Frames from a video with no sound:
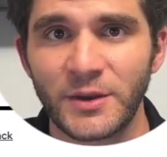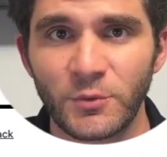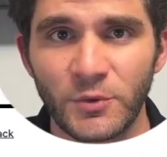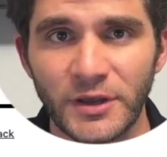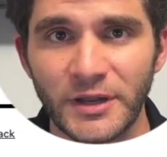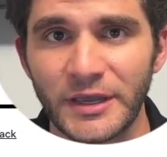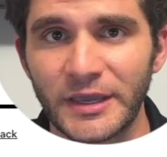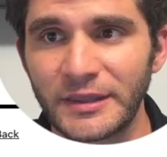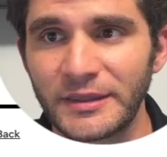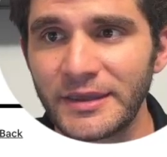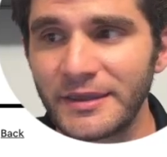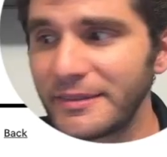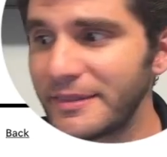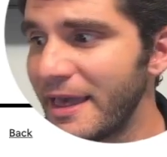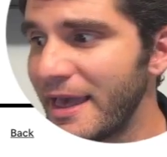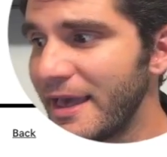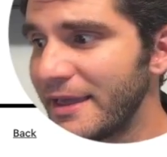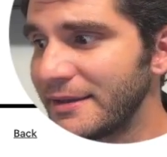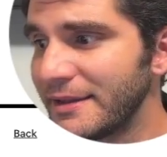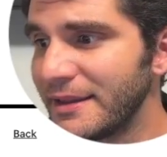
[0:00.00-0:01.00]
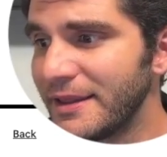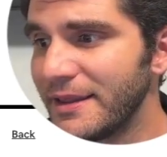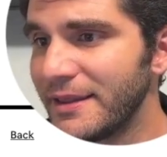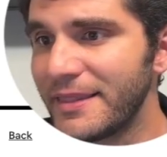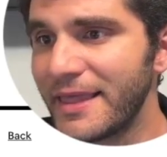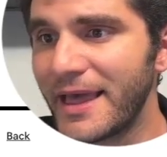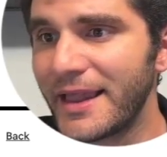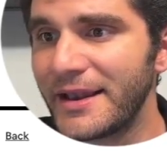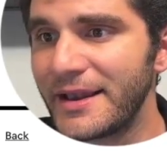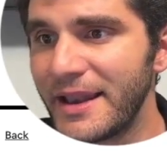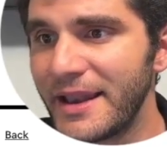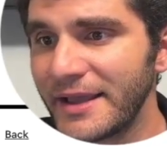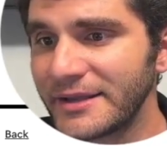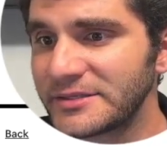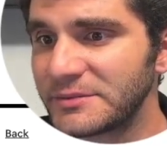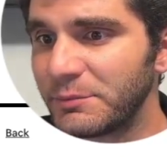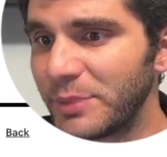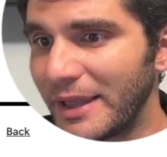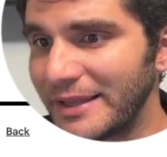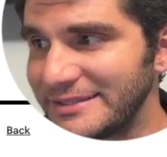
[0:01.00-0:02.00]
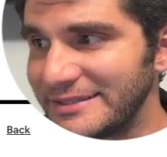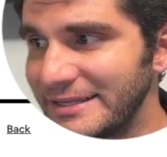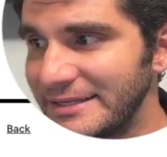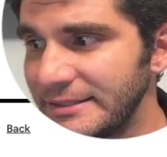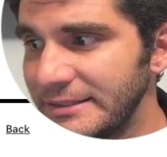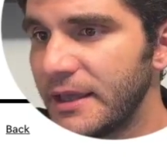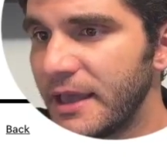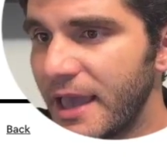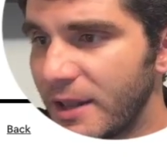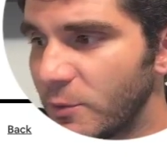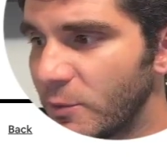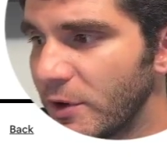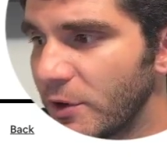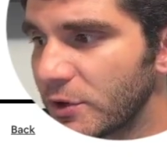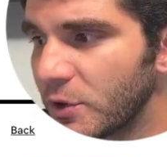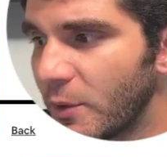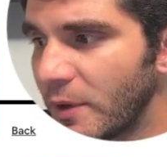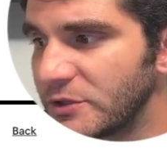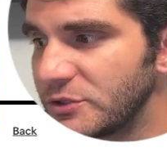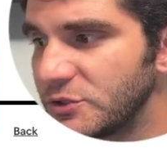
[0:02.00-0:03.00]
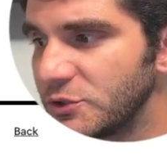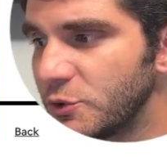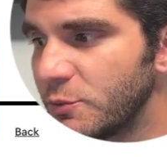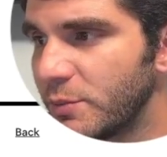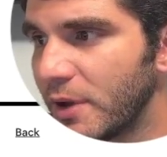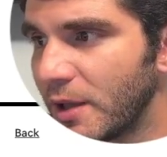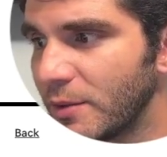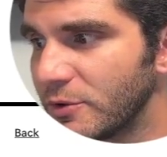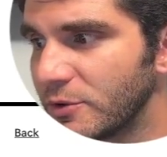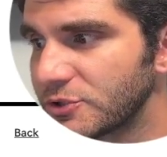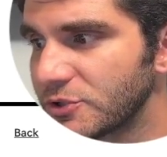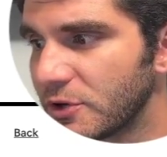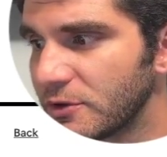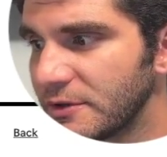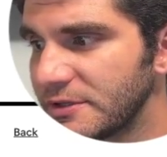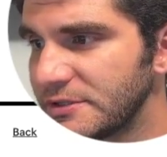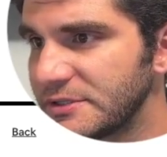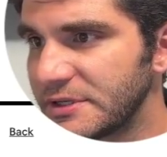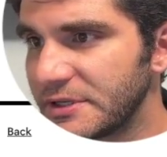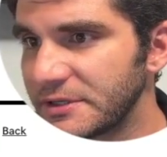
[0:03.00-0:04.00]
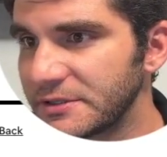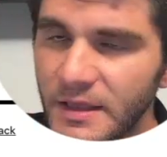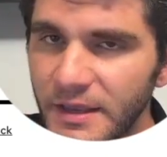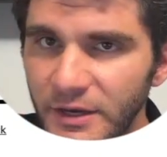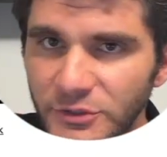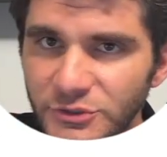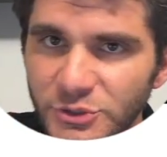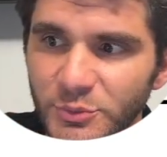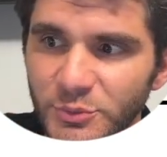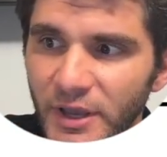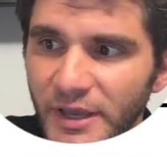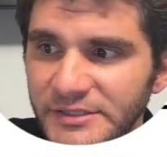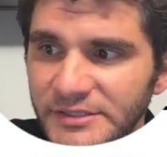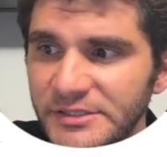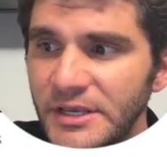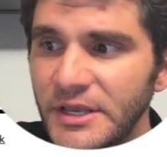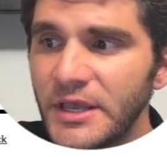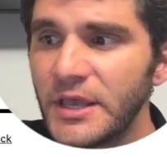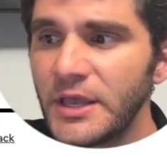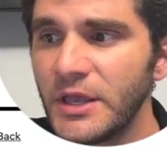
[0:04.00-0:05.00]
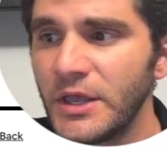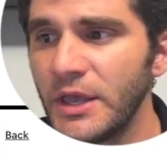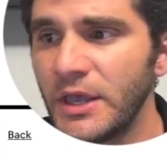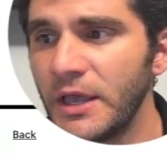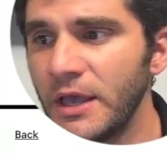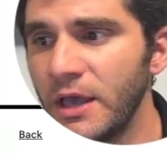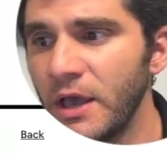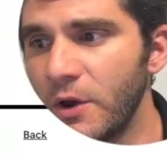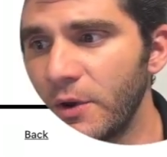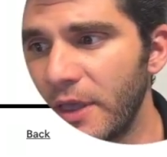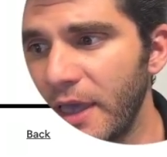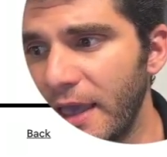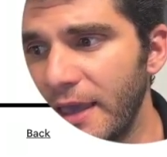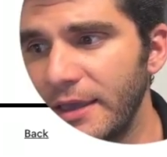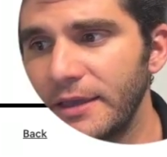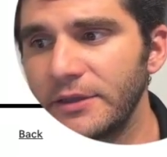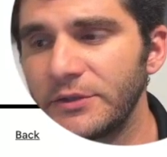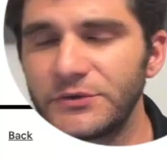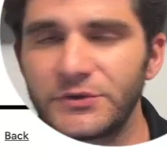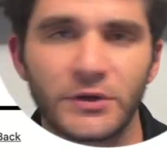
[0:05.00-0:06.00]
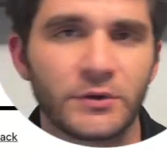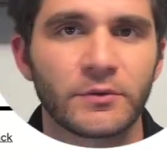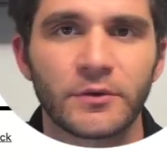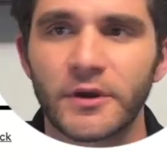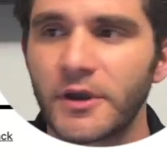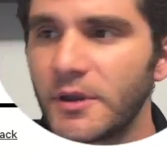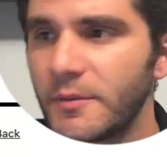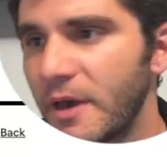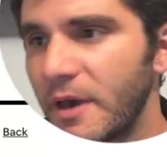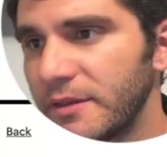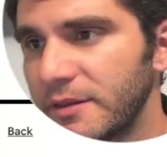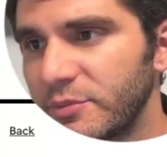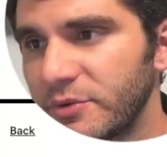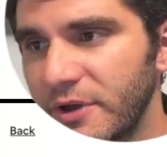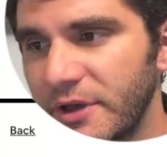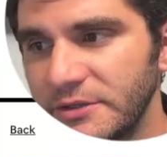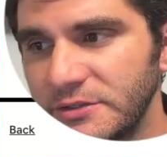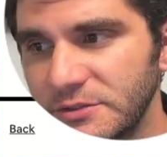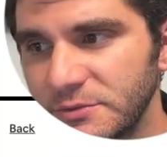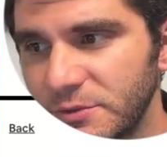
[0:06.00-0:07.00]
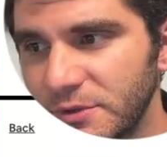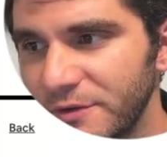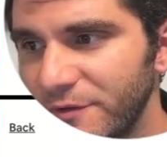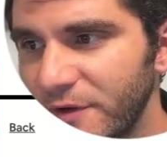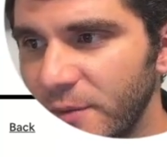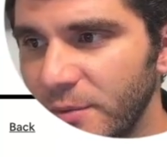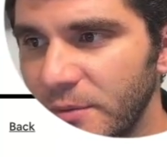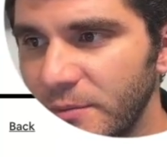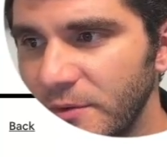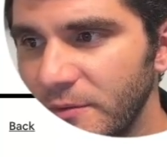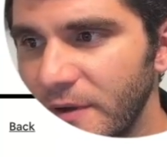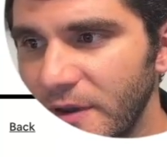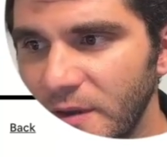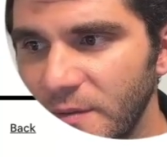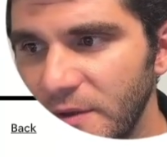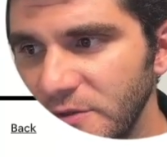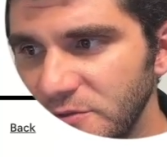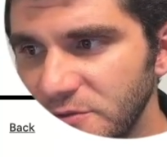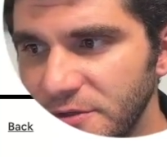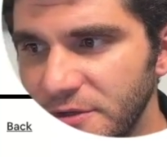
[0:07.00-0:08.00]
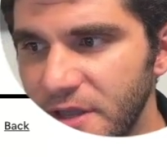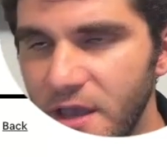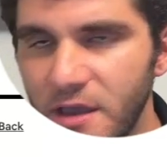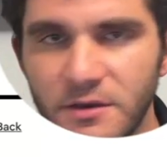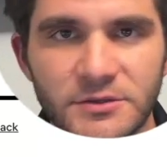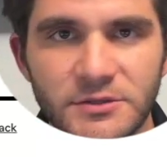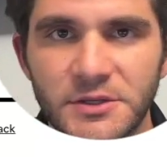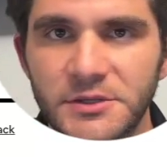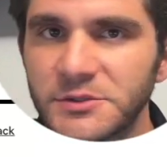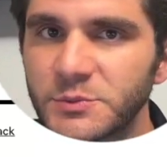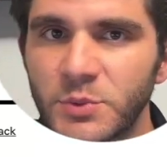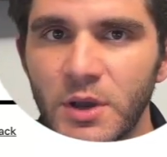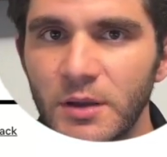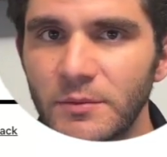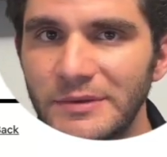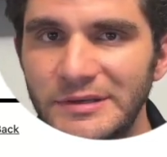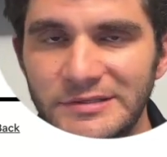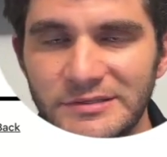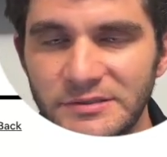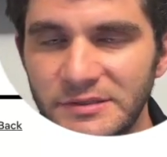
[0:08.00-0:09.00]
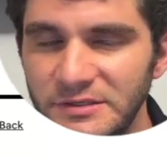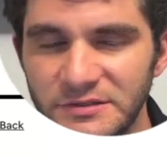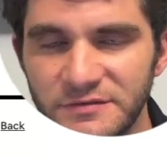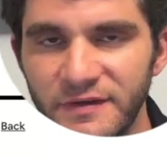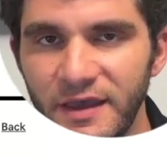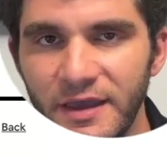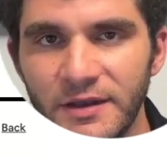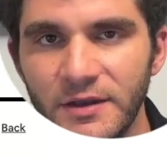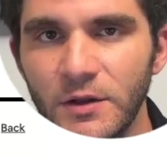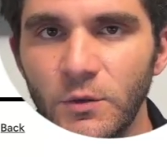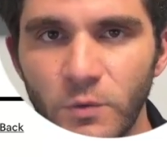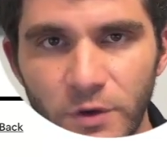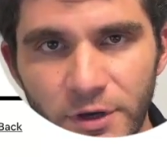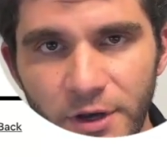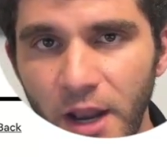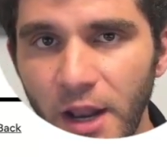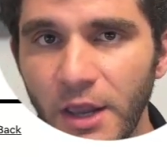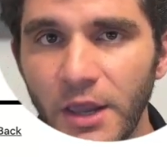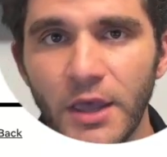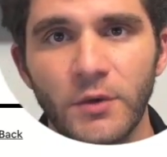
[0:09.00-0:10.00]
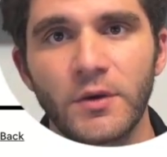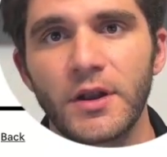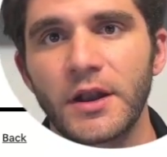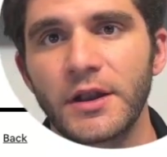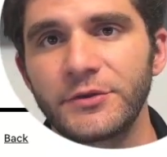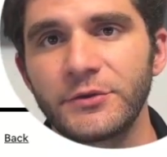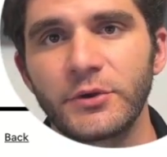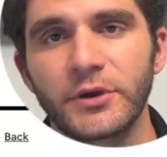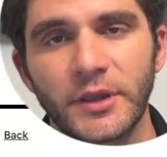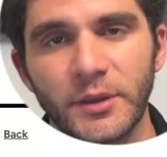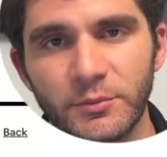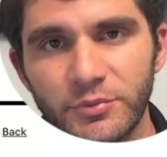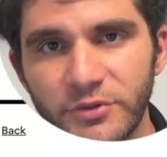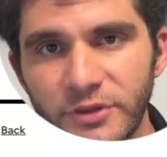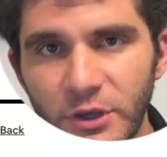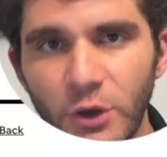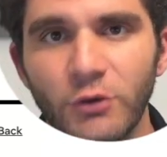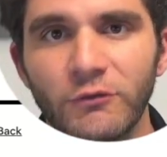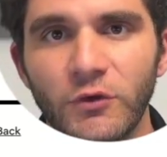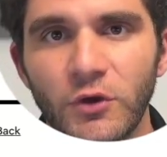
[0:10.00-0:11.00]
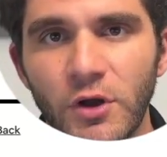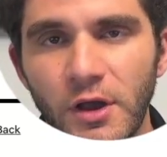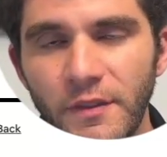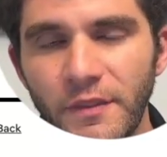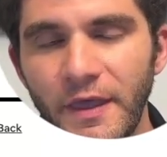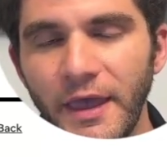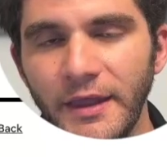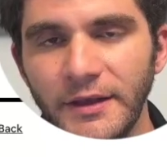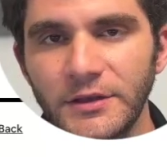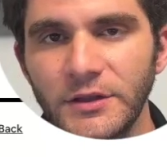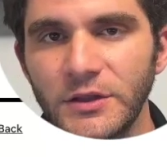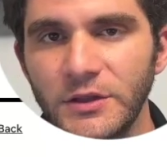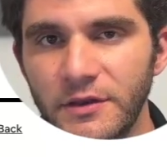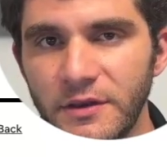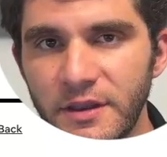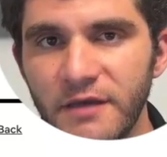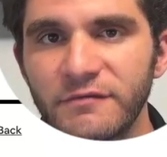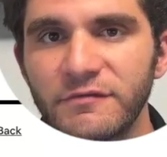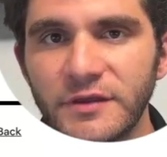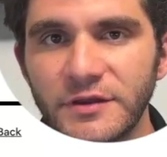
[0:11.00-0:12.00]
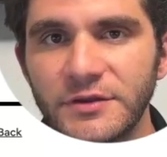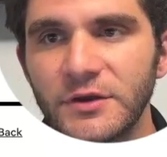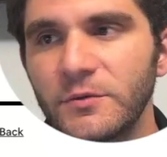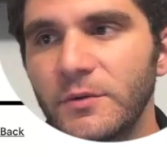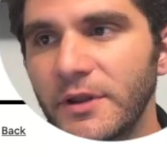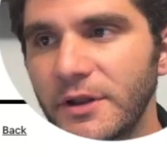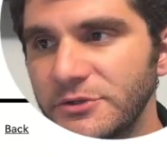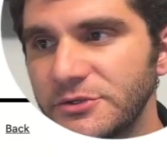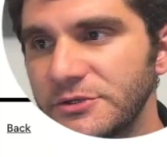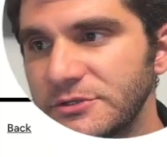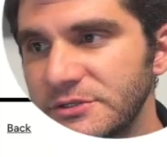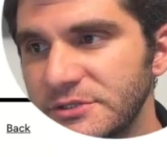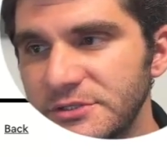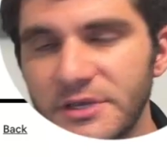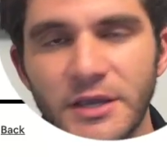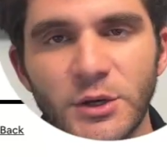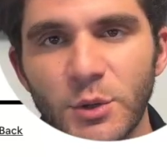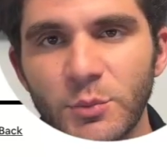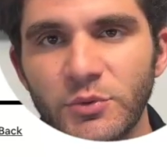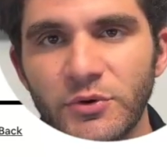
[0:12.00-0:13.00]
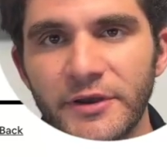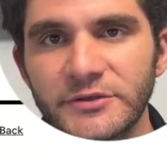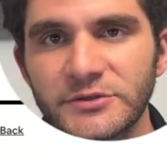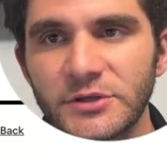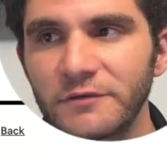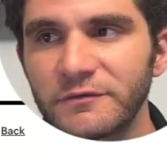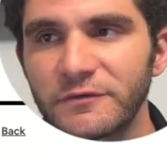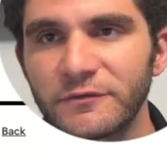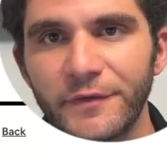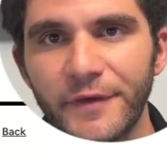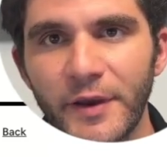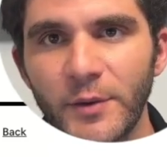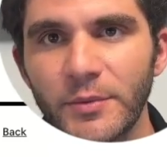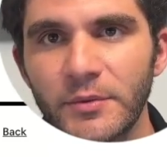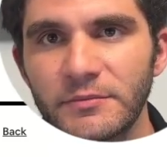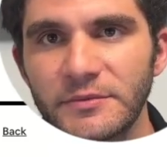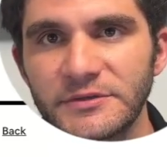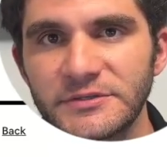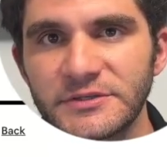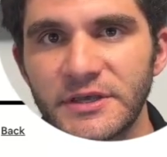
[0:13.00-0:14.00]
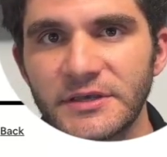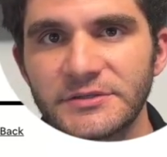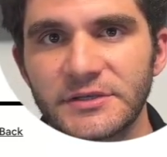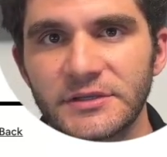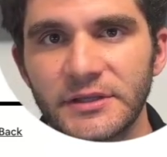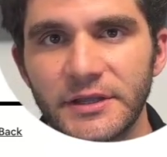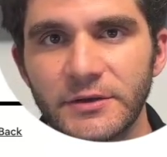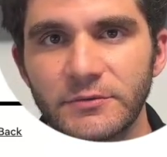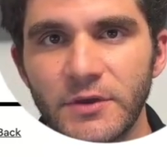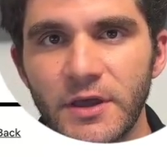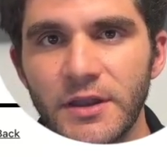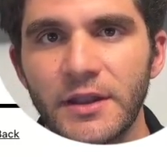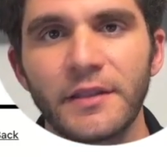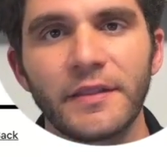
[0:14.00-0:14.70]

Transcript: We're gonna click that next button and we're going to publish our listing. Here's your price. Okay, don't worry about the price. Whatever Airbnb recommends for now is fine. We're gonna go in and do a complete overhaul on that. You definitely don't wanna just set your price off of what Airbnb says and let it run.